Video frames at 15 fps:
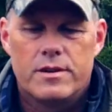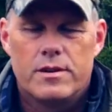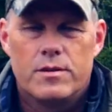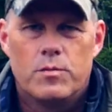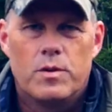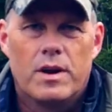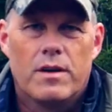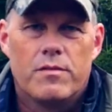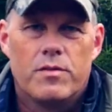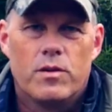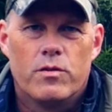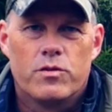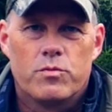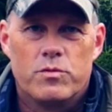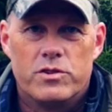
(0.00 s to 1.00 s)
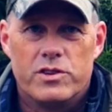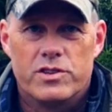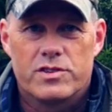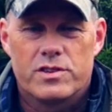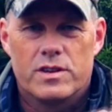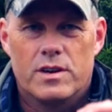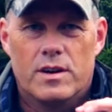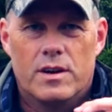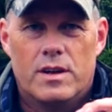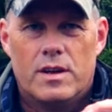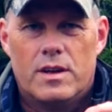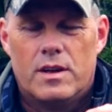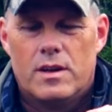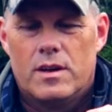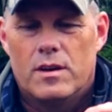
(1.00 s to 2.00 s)
We have those with just a
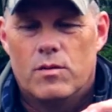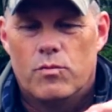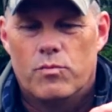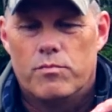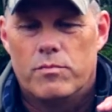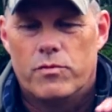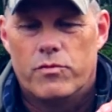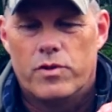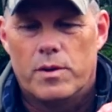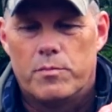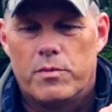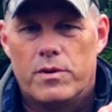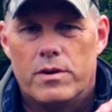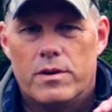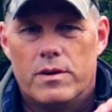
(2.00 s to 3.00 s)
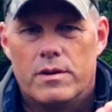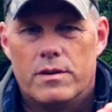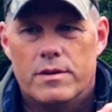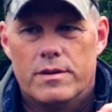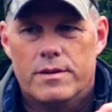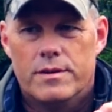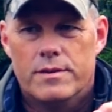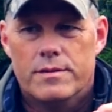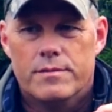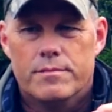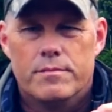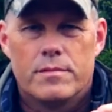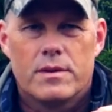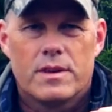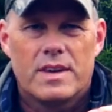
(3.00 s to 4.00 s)
rubber
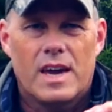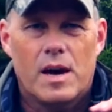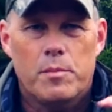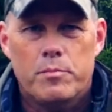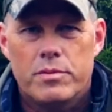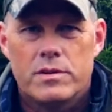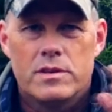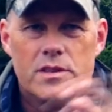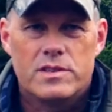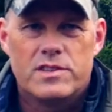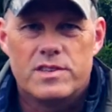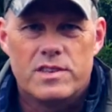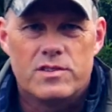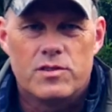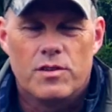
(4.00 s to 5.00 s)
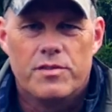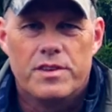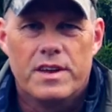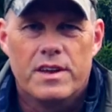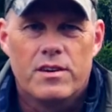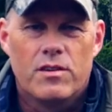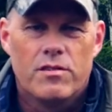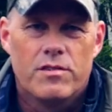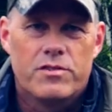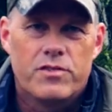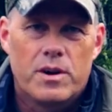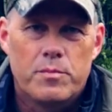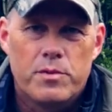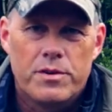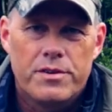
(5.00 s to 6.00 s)
cap that sits on the end of the
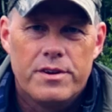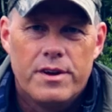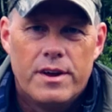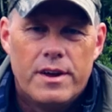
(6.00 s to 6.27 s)
tripod,